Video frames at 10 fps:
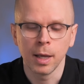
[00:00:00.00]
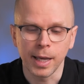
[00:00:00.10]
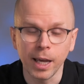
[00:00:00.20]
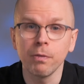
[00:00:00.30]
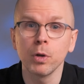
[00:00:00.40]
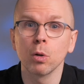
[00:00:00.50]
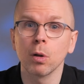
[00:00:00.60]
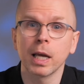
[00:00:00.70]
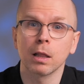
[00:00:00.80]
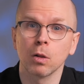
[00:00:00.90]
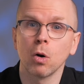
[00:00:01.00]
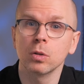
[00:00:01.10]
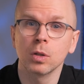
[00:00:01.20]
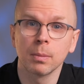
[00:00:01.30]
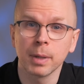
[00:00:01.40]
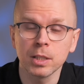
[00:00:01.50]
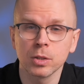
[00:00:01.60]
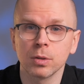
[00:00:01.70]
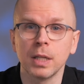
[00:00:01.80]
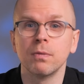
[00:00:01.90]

If you look at long-term history,